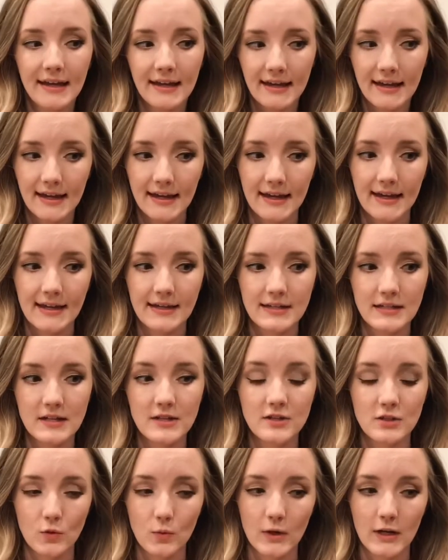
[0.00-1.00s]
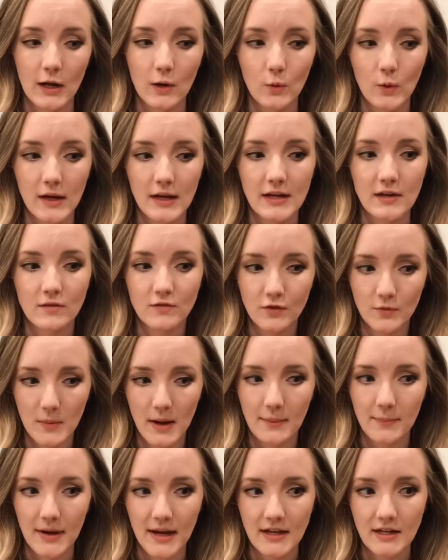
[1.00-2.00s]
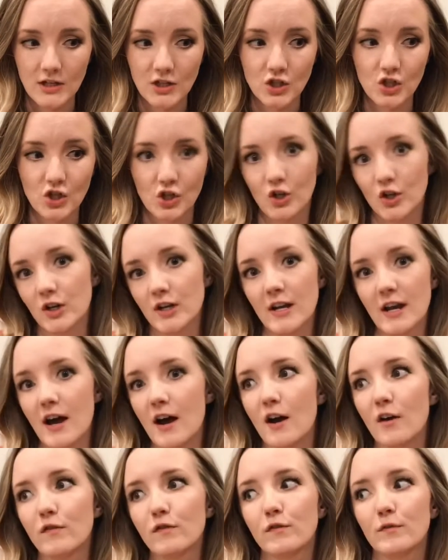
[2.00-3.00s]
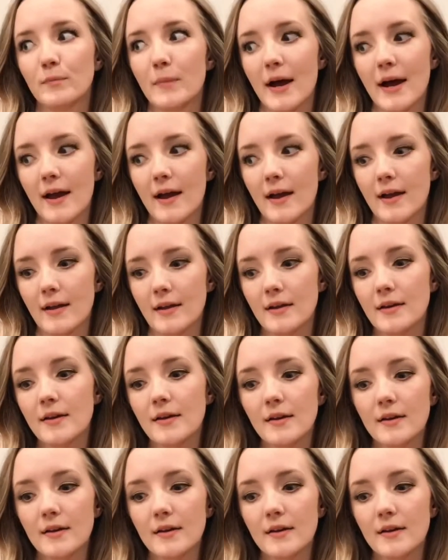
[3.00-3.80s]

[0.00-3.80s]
And so when I went in for my beta, sure enough, my